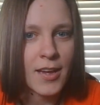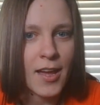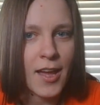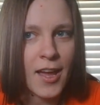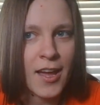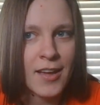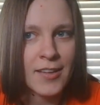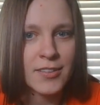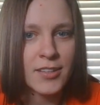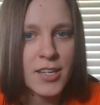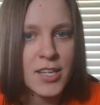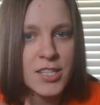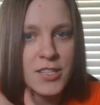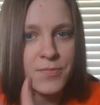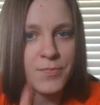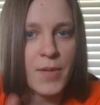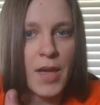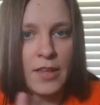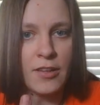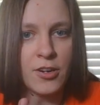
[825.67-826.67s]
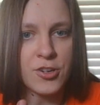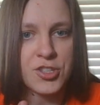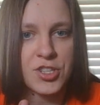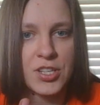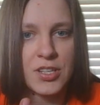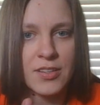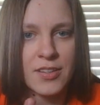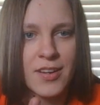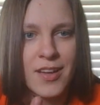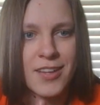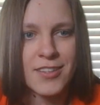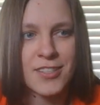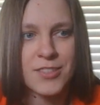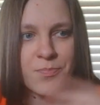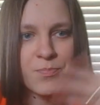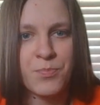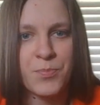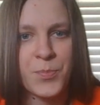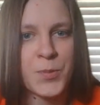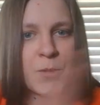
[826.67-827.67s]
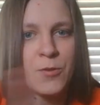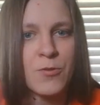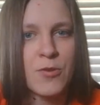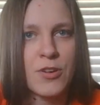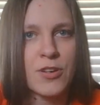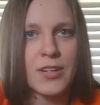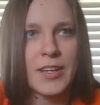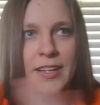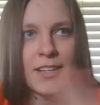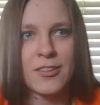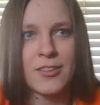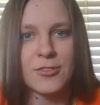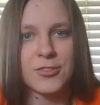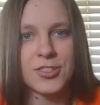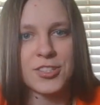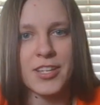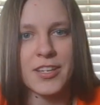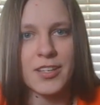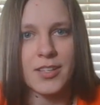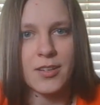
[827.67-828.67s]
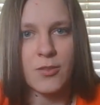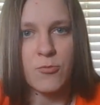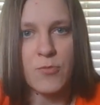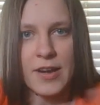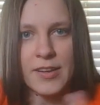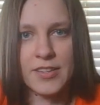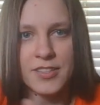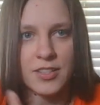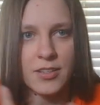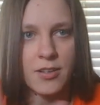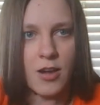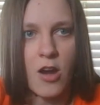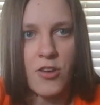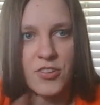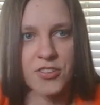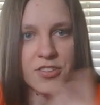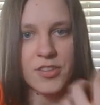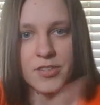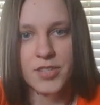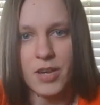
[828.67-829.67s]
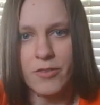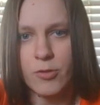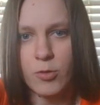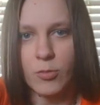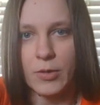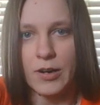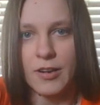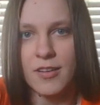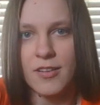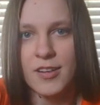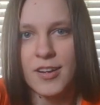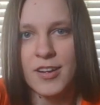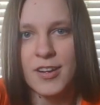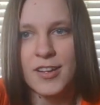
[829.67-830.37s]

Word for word: and it's energy. It's pure, like, you know, just, like, awareness and consciousness everywhere.